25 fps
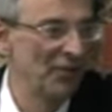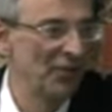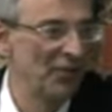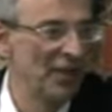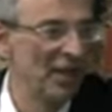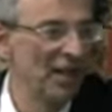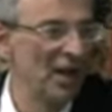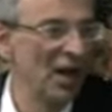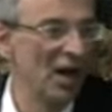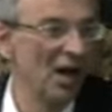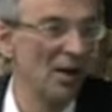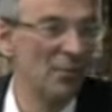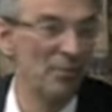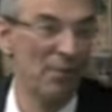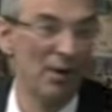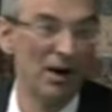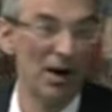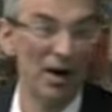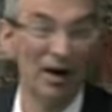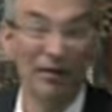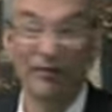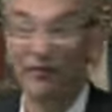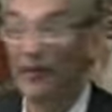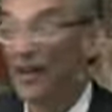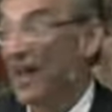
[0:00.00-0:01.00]
something
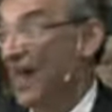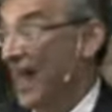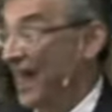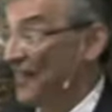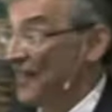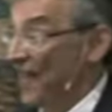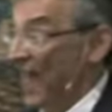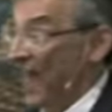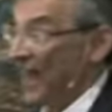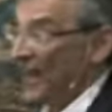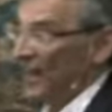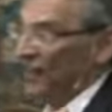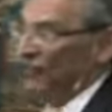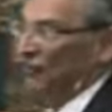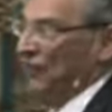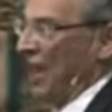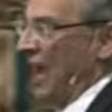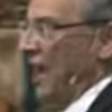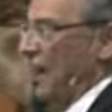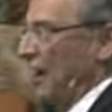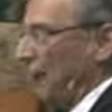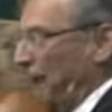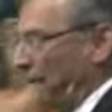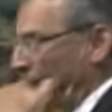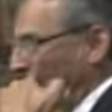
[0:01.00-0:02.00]
above. And
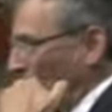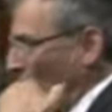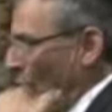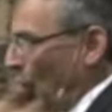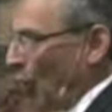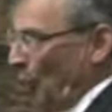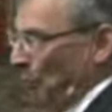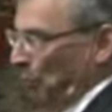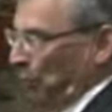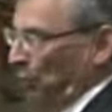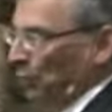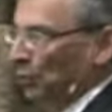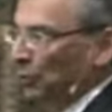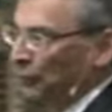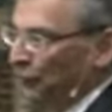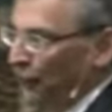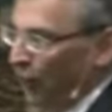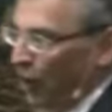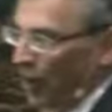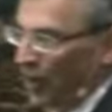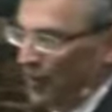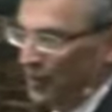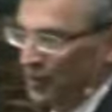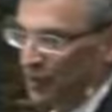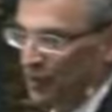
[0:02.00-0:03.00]
that is not a
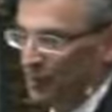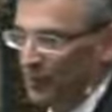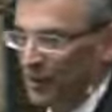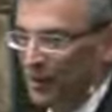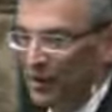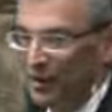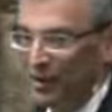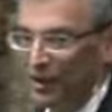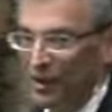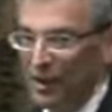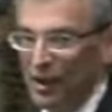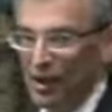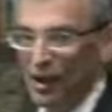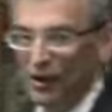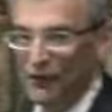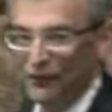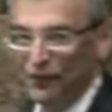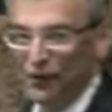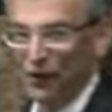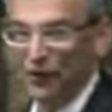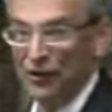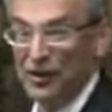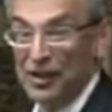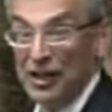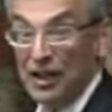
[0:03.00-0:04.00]
foolproof argument
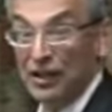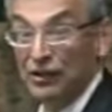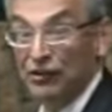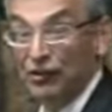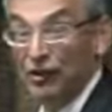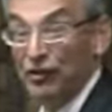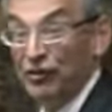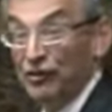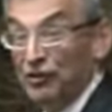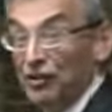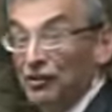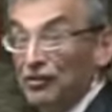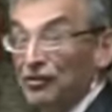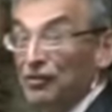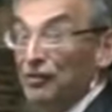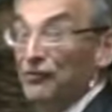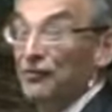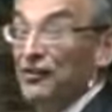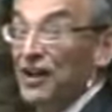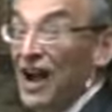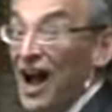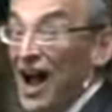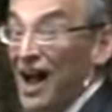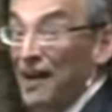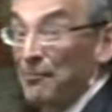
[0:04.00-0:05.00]
for the
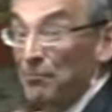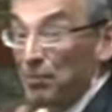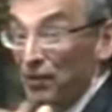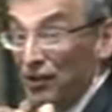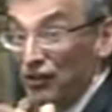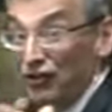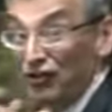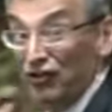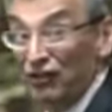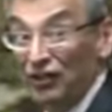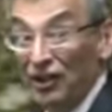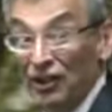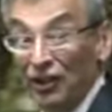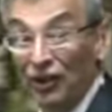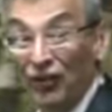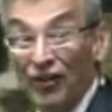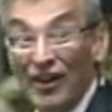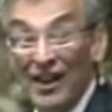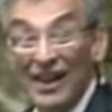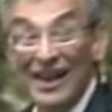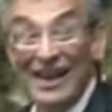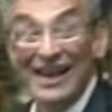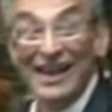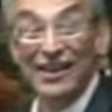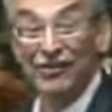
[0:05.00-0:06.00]
existence of God, but
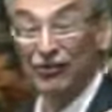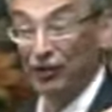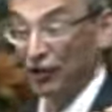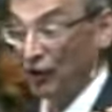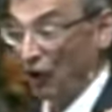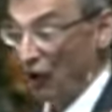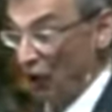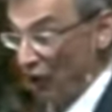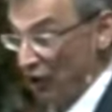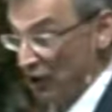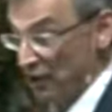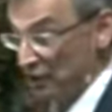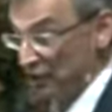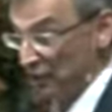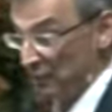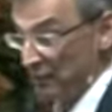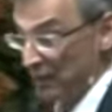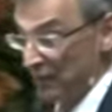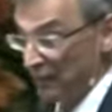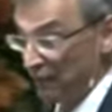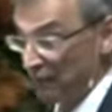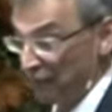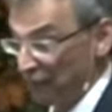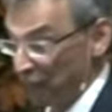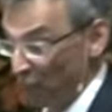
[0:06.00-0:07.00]
still, it's an
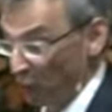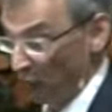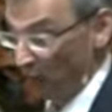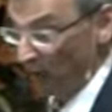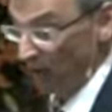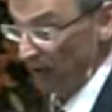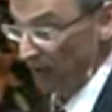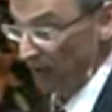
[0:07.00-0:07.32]
argument